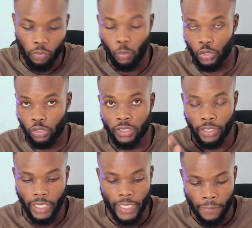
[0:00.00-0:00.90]
questions
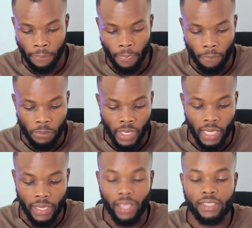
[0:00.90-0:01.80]
ready.
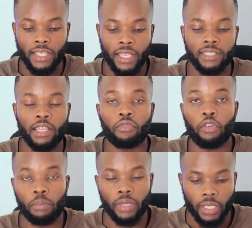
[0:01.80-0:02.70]
Next thing is now
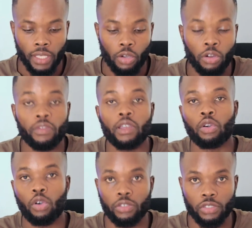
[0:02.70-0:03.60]
for me or the
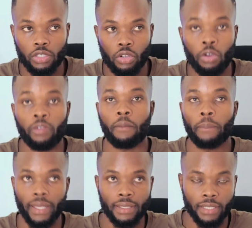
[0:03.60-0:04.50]
host or the
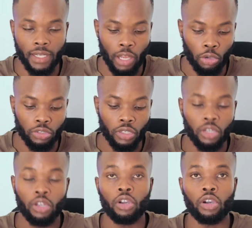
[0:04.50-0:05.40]
mentor now
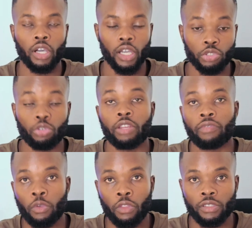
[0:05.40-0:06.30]
to
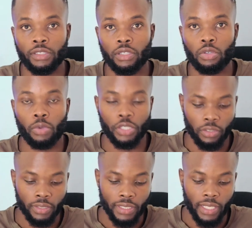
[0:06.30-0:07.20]
review those
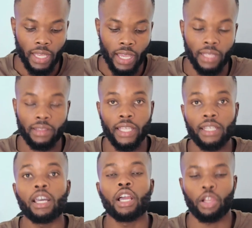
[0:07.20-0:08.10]
questions and
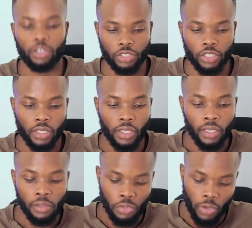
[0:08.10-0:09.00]
then launch.
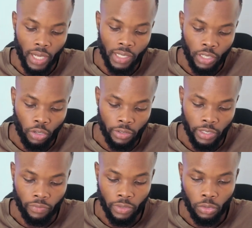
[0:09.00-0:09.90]
So I'll click on
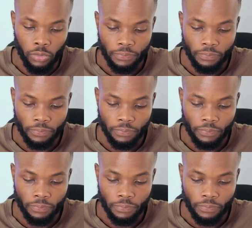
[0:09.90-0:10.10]
review,